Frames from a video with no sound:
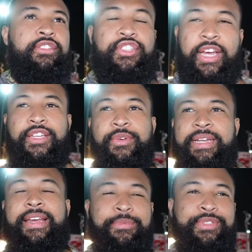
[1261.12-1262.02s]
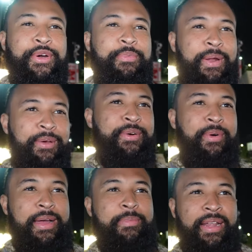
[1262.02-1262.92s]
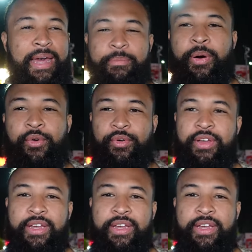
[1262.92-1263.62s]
Genuinely, I'm still blown away by that pork.